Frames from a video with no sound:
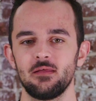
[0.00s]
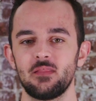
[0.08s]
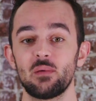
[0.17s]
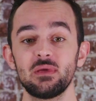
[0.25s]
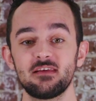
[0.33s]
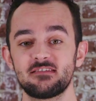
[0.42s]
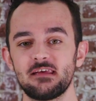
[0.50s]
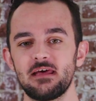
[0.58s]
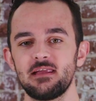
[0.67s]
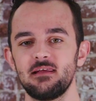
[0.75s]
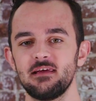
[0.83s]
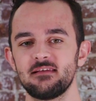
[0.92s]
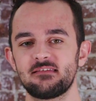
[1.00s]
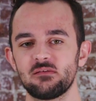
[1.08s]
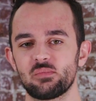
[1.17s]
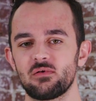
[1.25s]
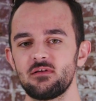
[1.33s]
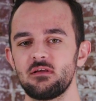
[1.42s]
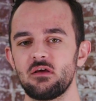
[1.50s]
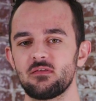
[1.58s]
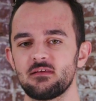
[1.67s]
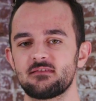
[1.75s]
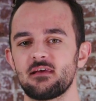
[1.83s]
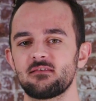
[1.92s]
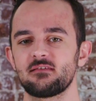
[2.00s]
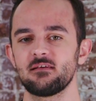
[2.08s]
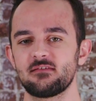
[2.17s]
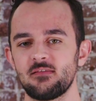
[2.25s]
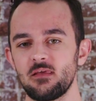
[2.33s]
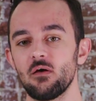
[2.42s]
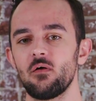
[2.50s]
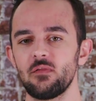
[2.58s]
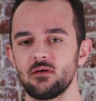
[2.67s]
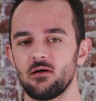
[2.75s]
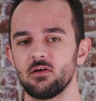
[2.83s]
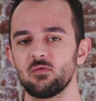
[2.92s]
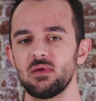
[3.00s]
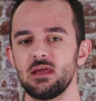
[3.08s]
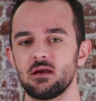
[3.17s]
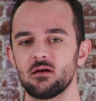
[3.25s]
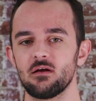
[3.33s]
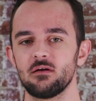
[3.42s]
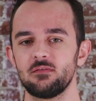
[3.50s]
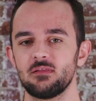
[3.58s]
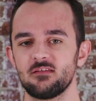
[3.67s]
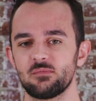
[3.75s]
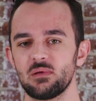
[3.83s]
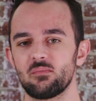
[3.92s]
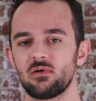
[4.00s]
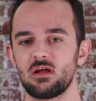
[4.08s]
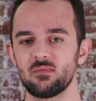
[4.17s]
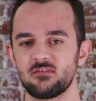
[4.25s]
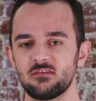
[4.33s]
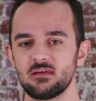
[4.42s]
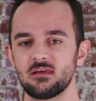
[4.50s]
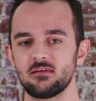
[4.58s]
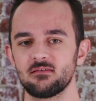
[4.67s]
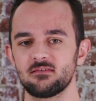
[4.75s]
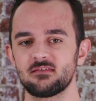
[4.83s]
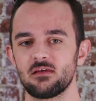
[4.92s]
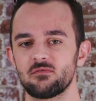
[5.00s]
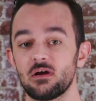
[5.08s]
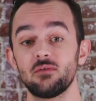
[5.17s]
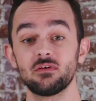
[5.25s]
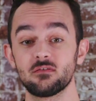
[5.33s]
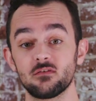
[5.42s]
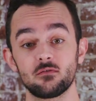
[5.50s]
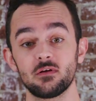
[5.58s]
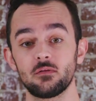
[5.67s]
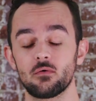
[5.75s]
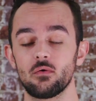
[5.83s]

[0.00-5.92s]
That being said, it's important to note that Tesla isn't the only automaker that's been promising self-driving is just around the